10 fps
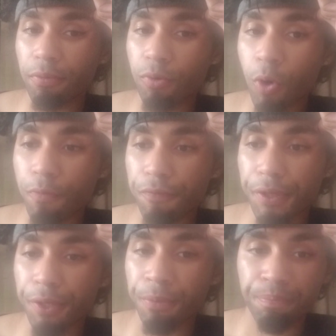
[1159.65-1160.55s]
won't
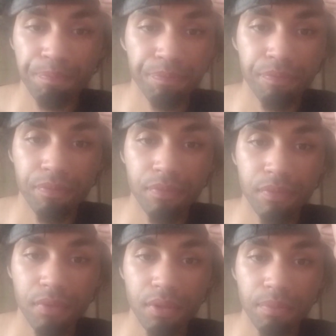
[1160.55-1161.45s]
film,
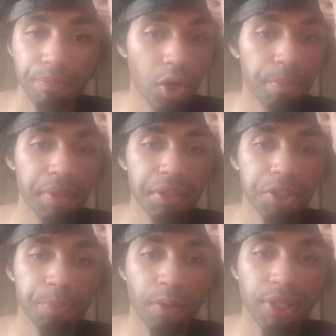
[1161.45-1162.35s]

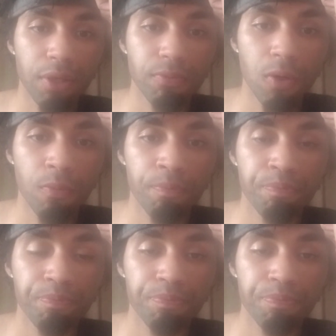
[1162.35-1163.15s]
Barbarians bought that one.